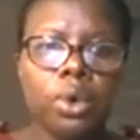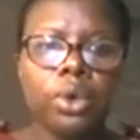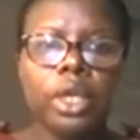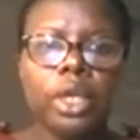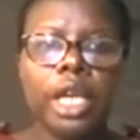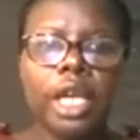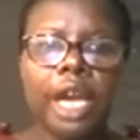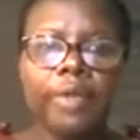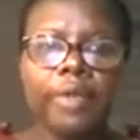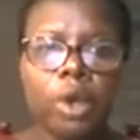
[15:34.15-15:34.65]
You
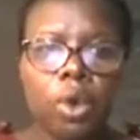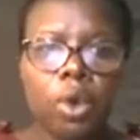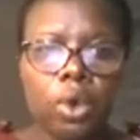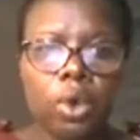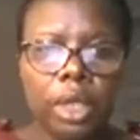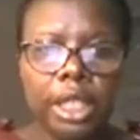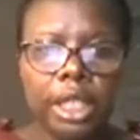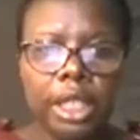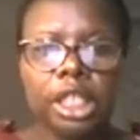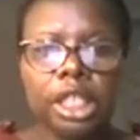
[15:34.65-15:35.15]
need to have a
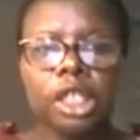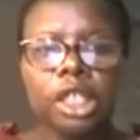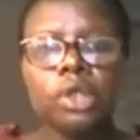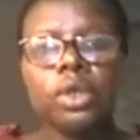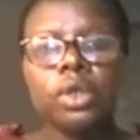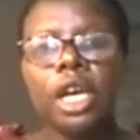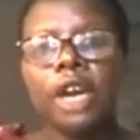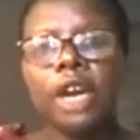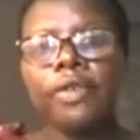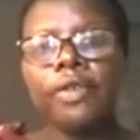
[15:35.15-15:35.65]
code leader,
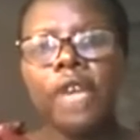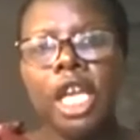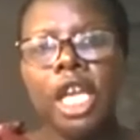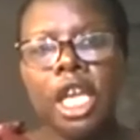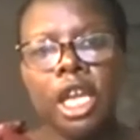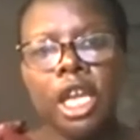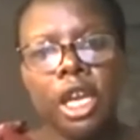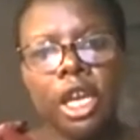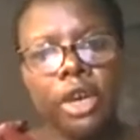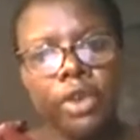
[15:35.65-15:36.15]
you have
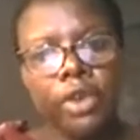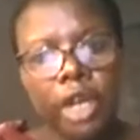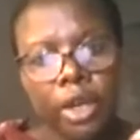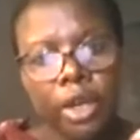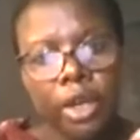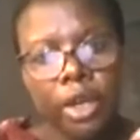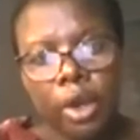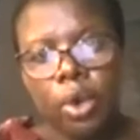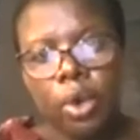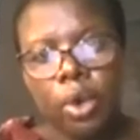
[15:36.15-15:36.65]
a
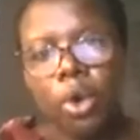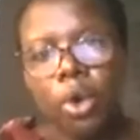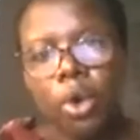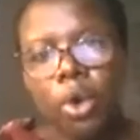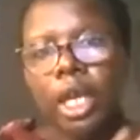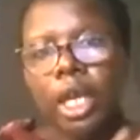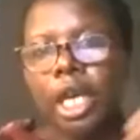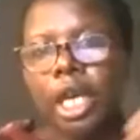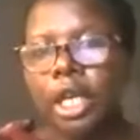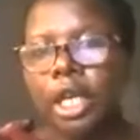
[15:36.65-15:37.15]

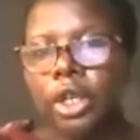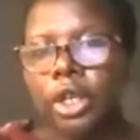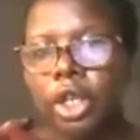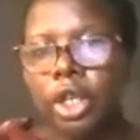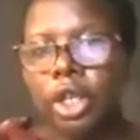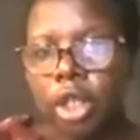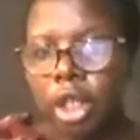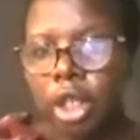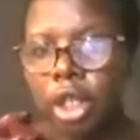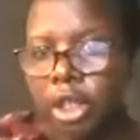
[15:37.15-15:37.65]
recorder,
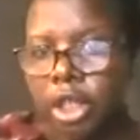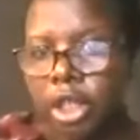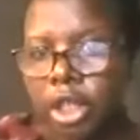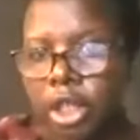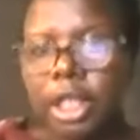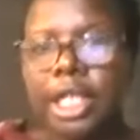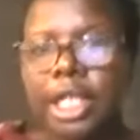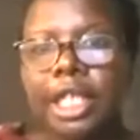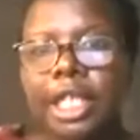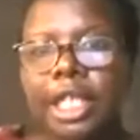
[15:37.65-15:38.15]
a
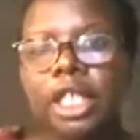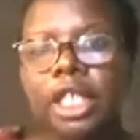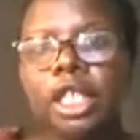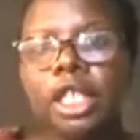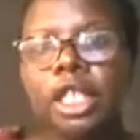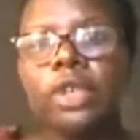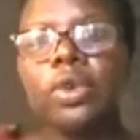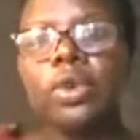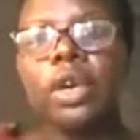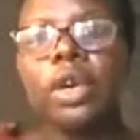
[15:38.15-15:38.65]
nurse leader,
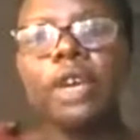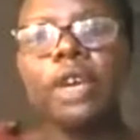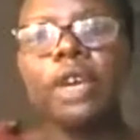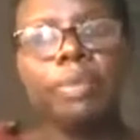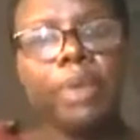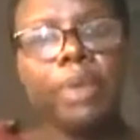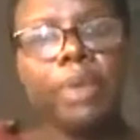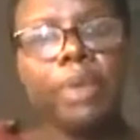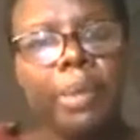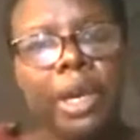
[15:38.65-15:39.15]
you have the
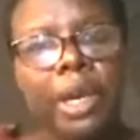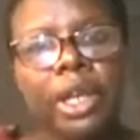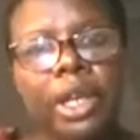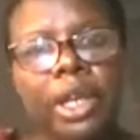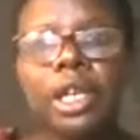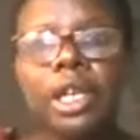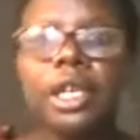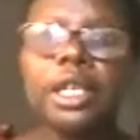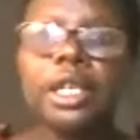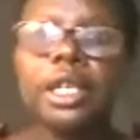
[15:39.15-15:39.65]
primary
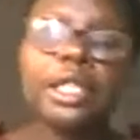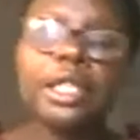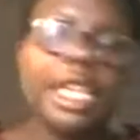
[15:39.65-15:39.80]
nurse.